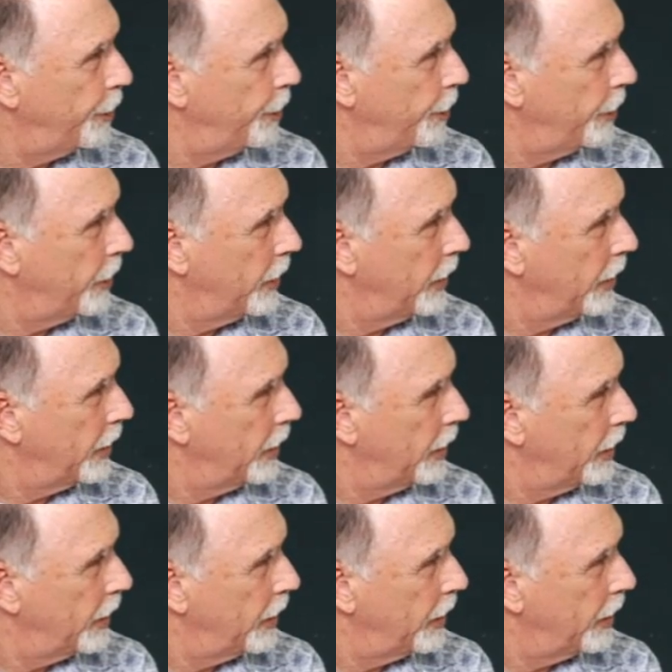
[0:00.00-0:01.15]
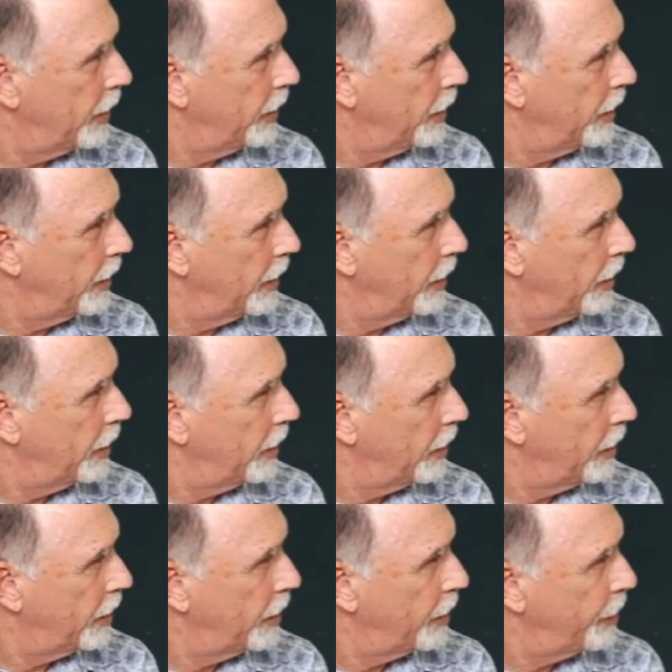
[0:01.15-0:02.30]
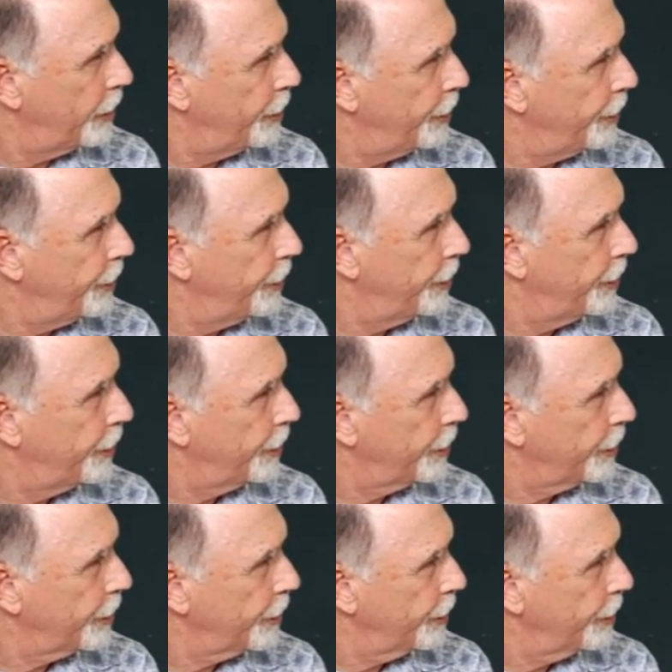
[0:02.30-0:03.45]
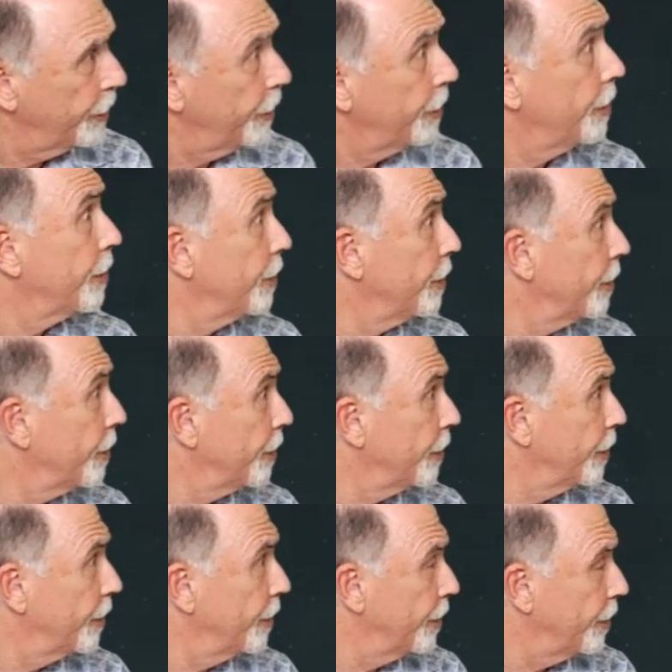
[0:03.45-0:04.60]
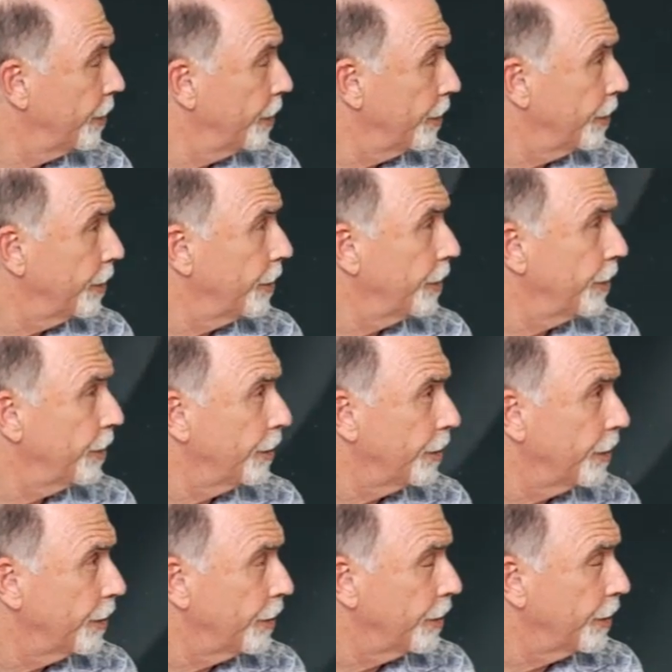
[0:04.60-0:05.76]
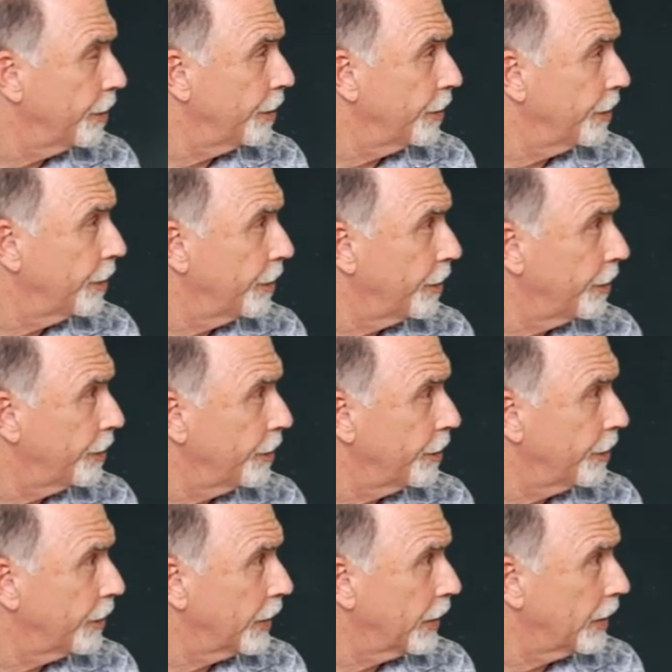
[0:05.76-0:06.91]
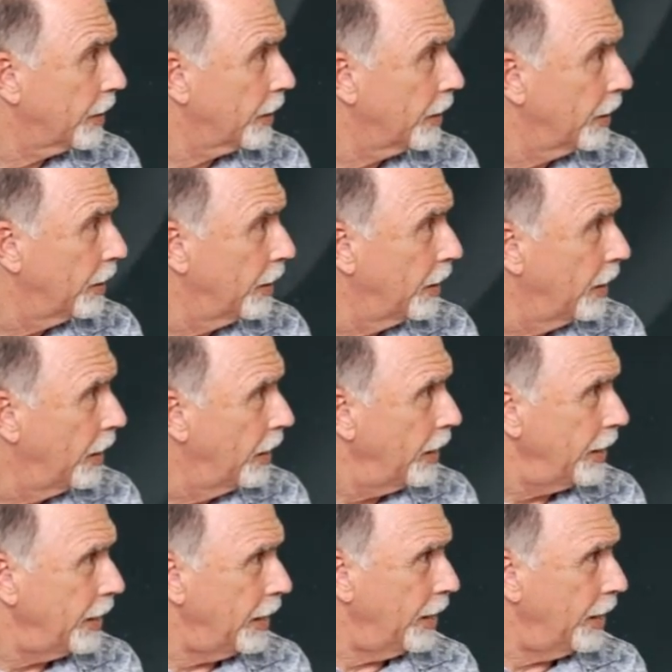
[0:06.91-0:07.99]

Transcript: The person shown says nothing.